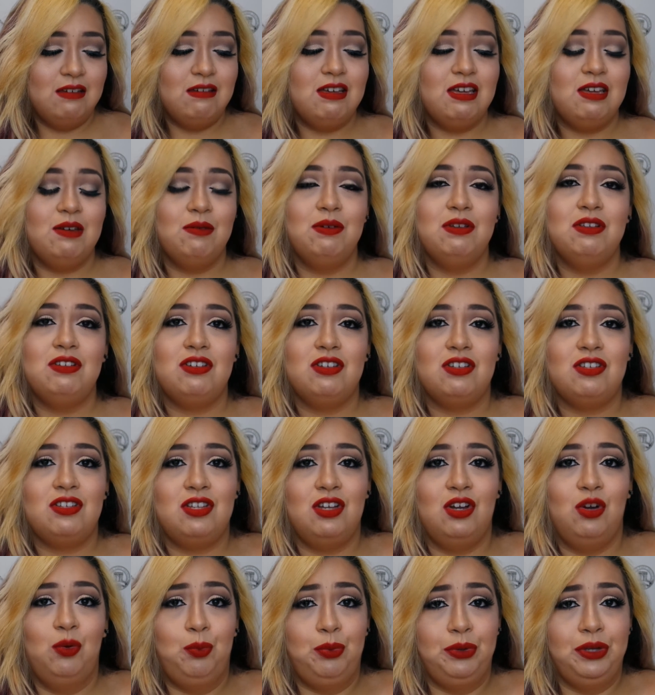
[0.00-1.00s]
it was just
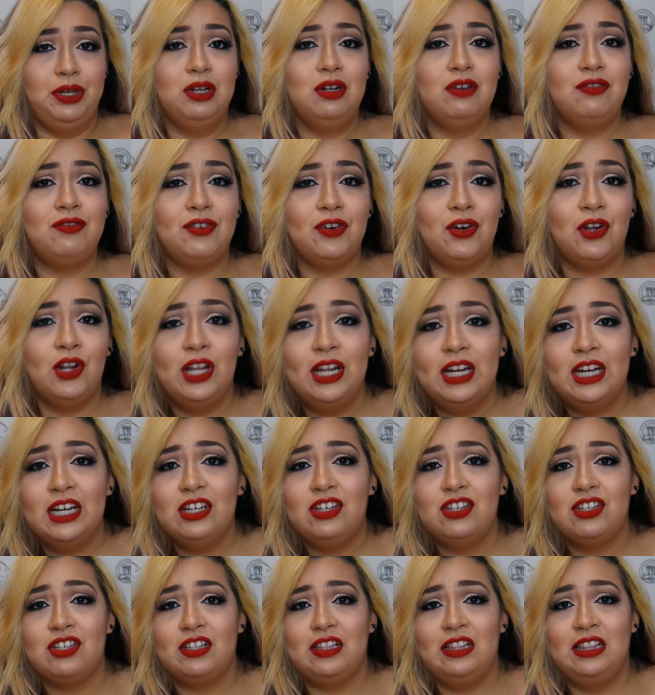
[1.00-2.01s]
so beautiful and I
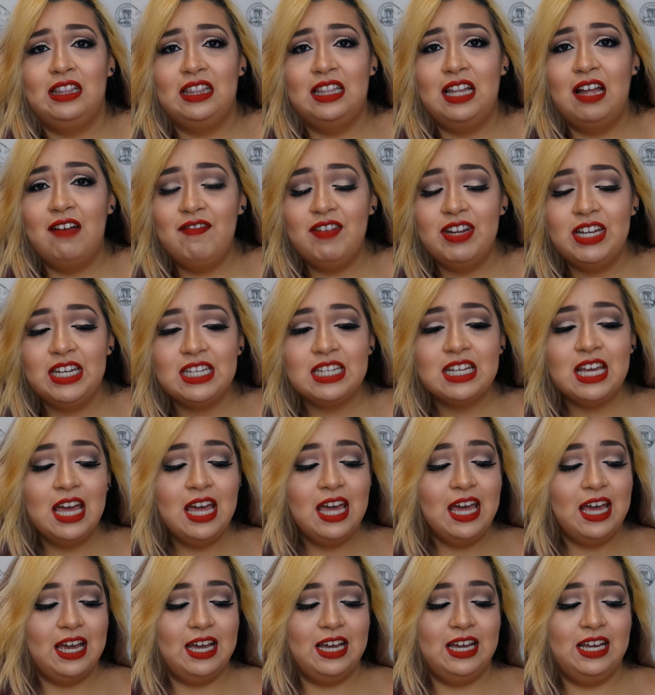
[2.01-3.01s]
just loved it,
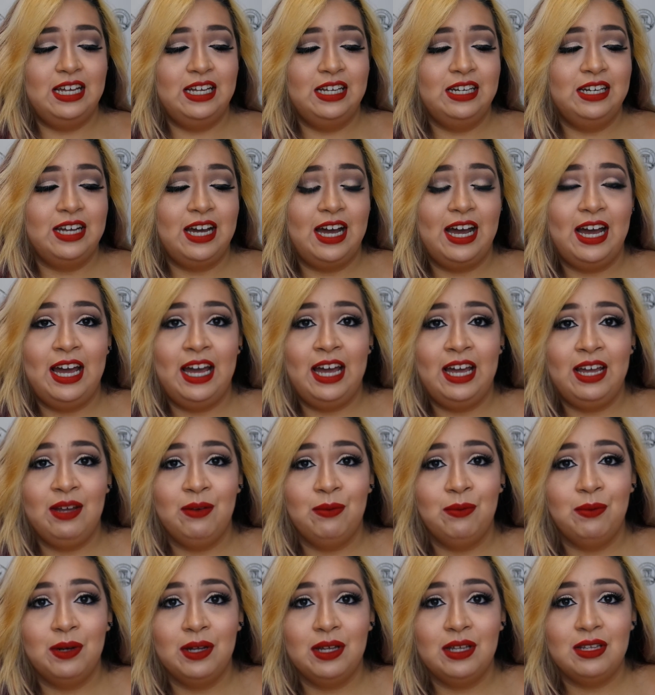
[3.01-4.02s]
and I
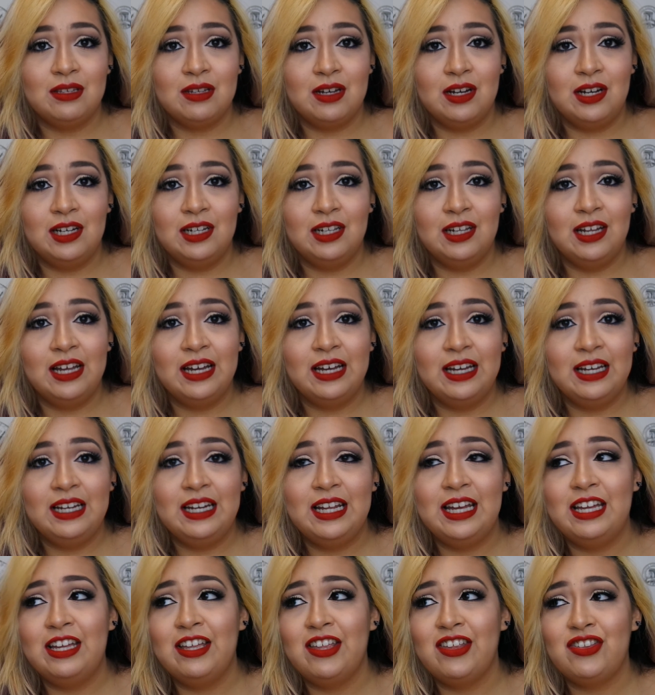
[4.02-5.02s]
was online
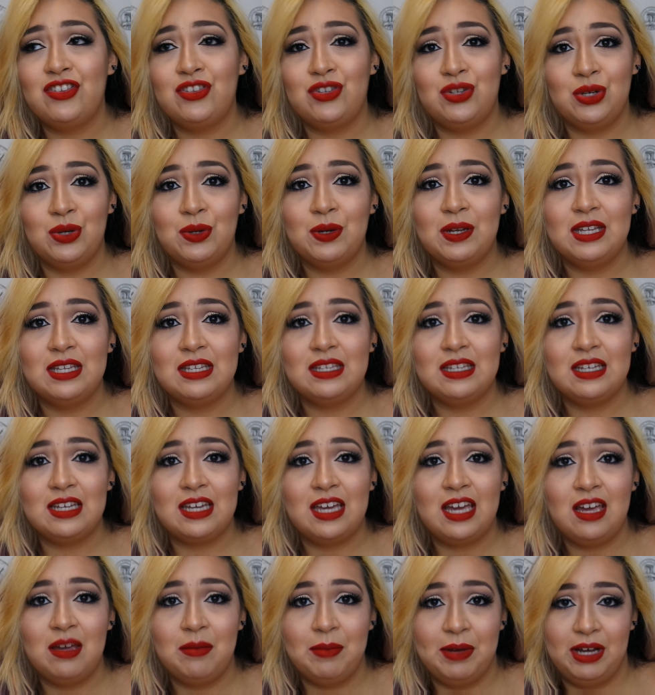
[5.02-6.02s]
as soon as it
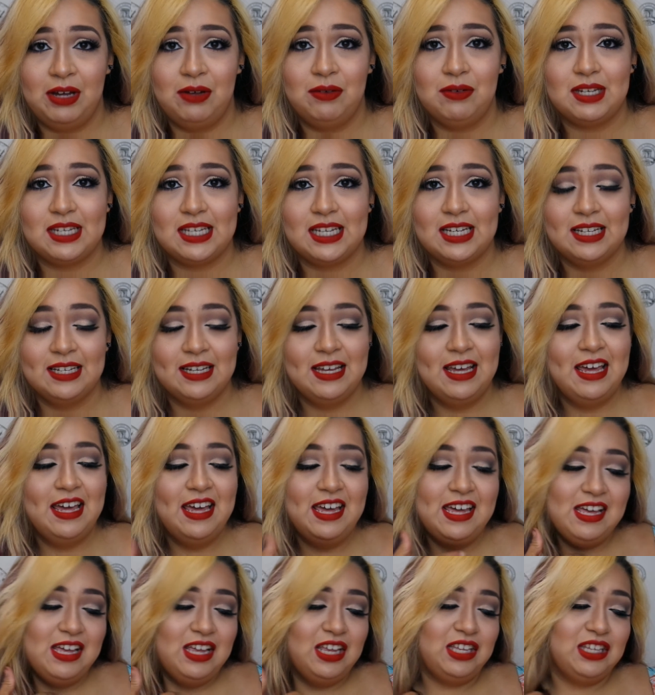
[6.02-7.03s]
came out.
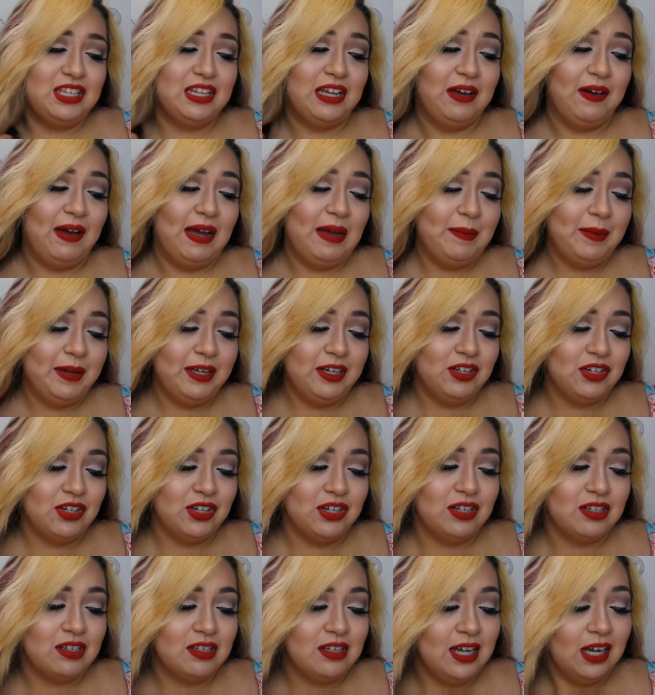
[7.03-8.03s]
So I made sure
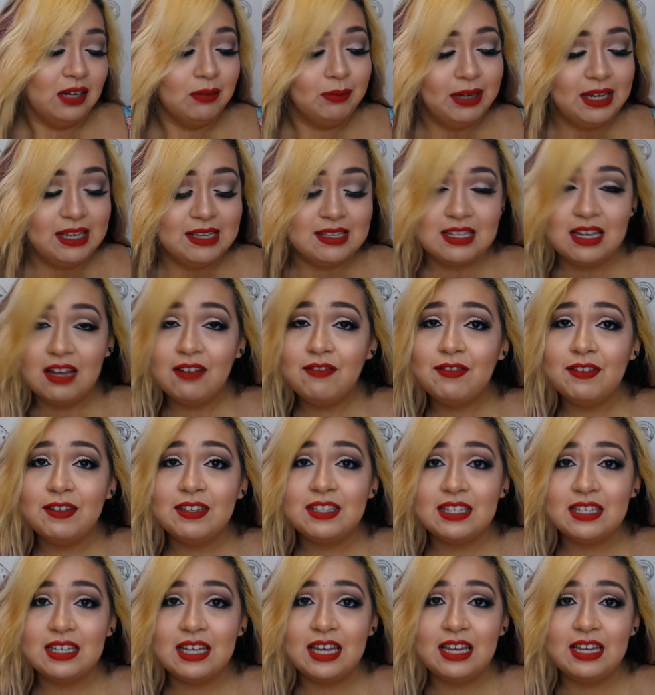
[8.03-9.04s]
to snag myself a
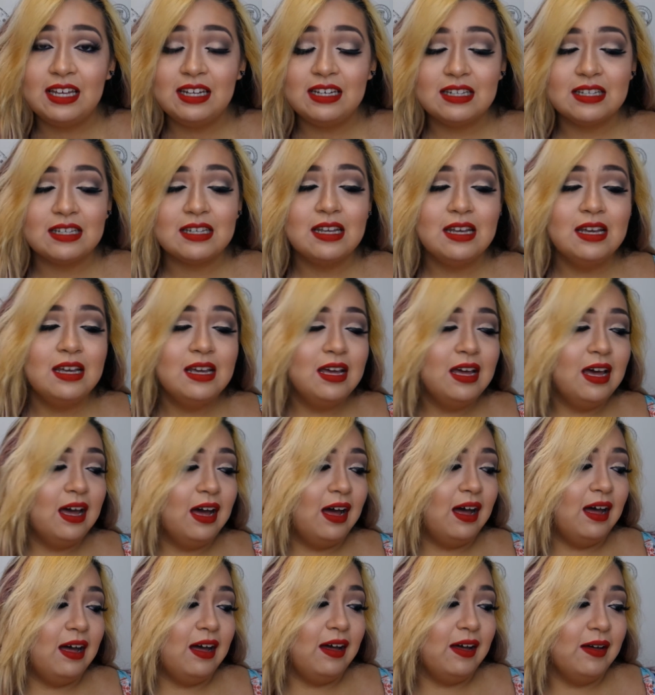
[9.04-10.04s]
set.
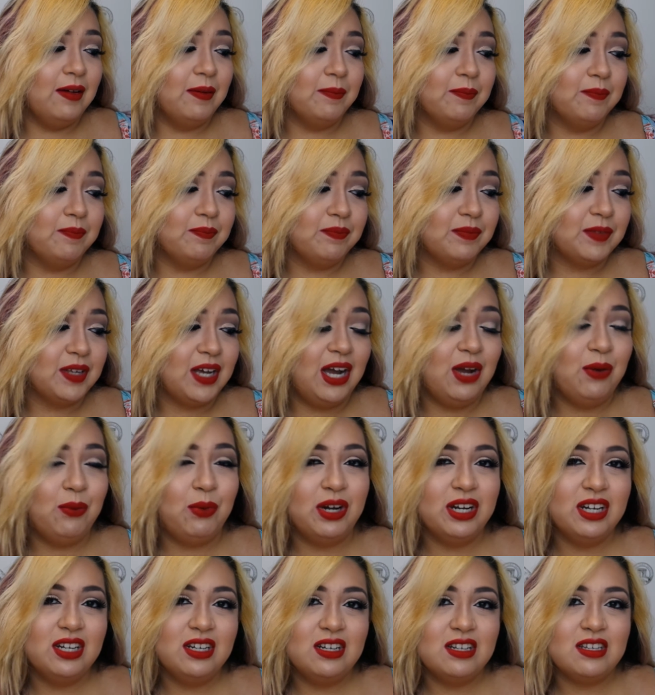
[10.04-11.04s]
I
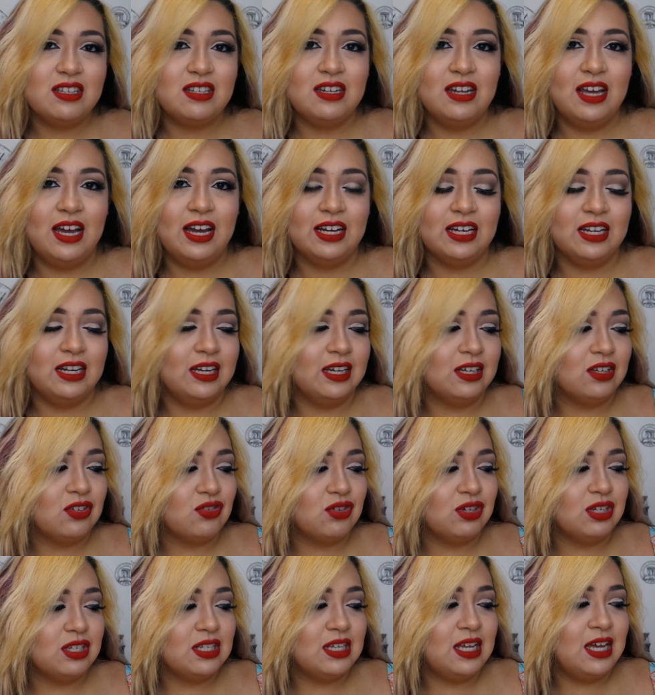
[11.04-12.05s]
wanted to snag an
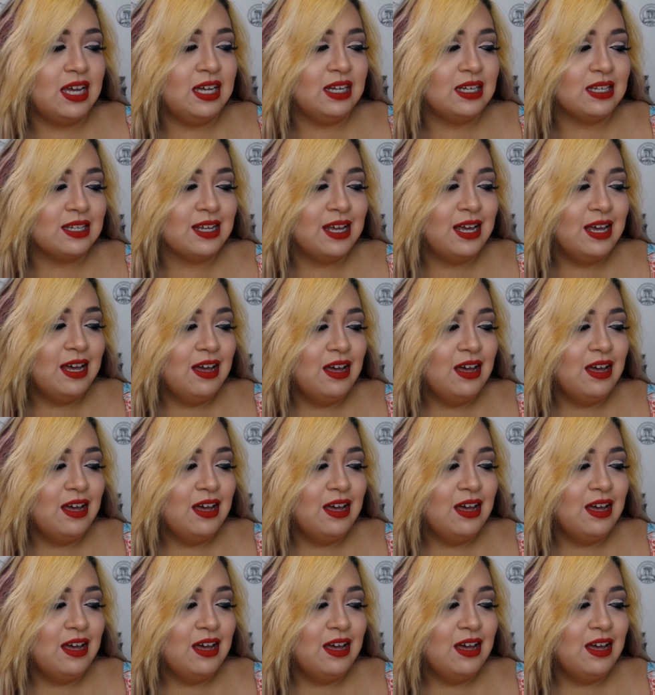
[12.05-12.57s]
extra set